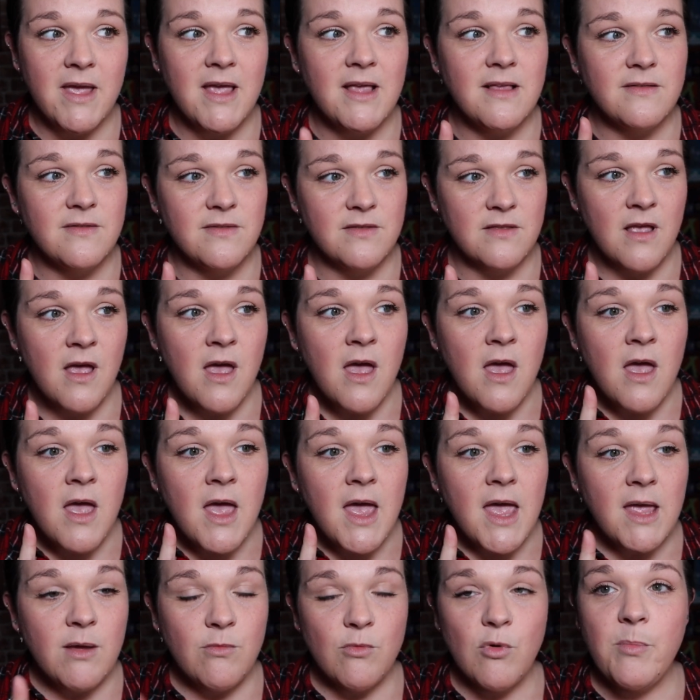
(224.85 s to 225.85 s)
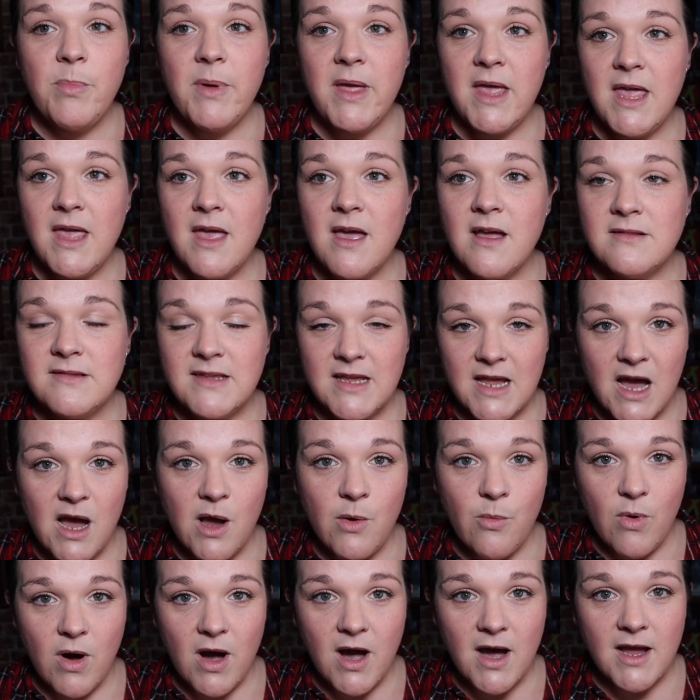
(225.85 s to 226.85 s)
It will be a
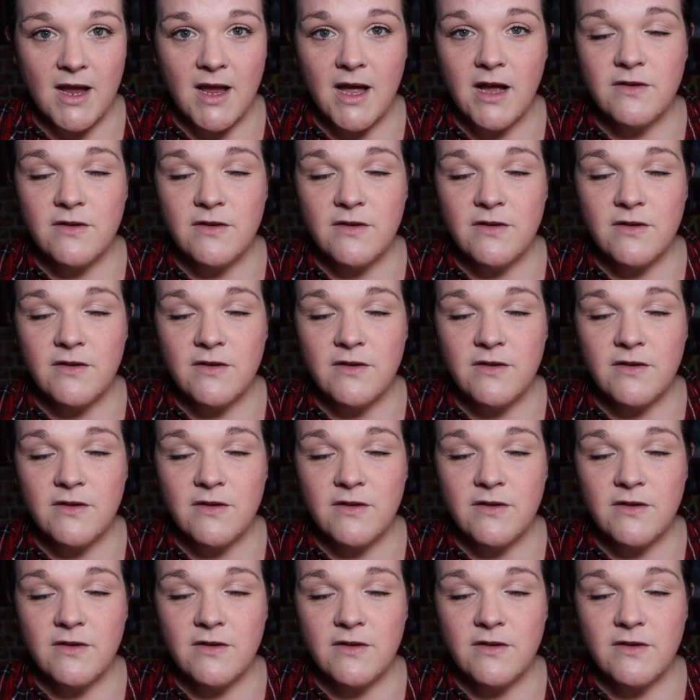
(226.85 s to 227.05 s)
DIY.